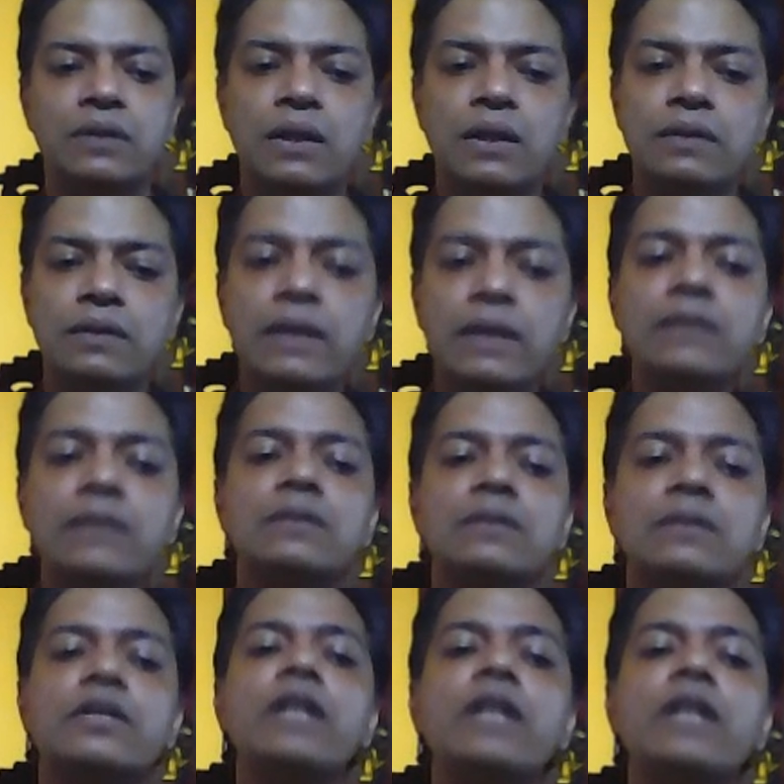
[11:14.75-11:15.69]
then
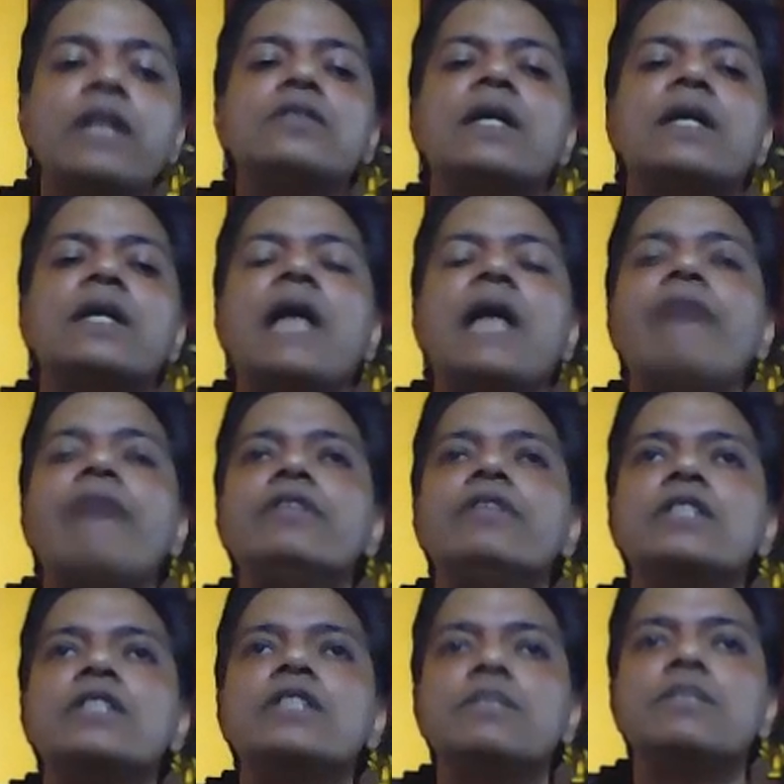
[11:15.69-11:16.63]
reached the
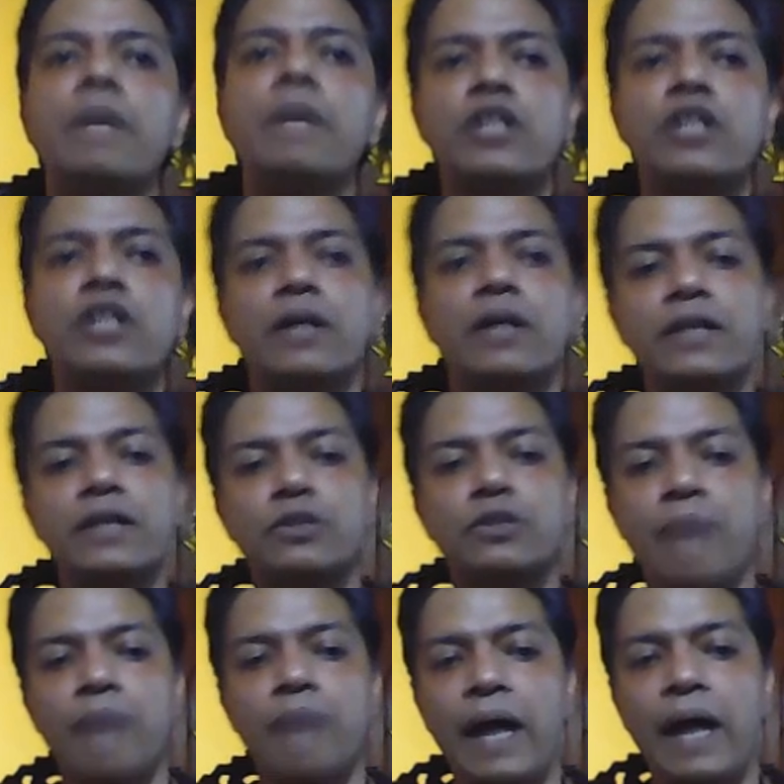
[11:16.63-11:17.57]
caverns measureless to
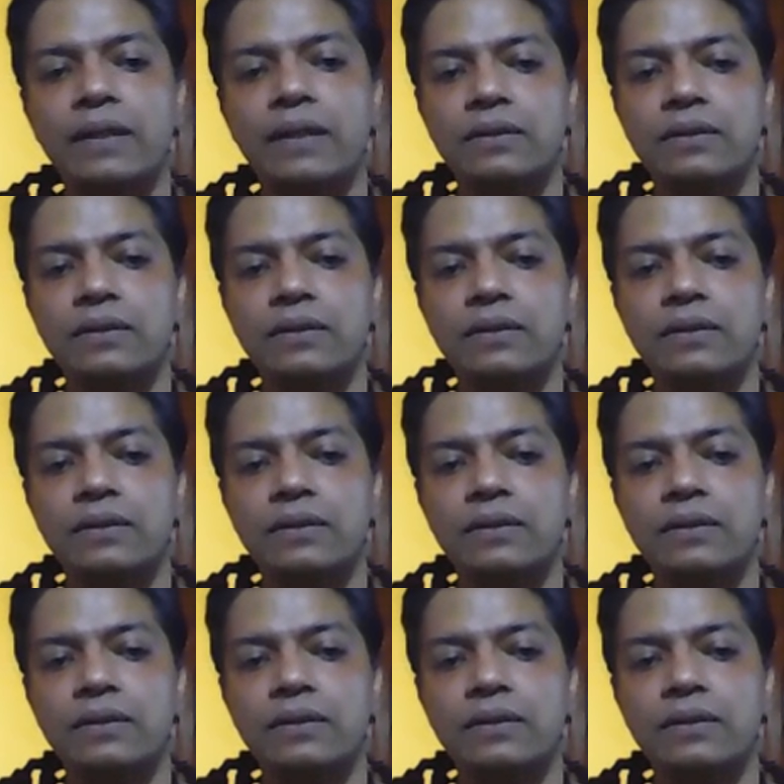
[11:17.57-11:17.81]
man,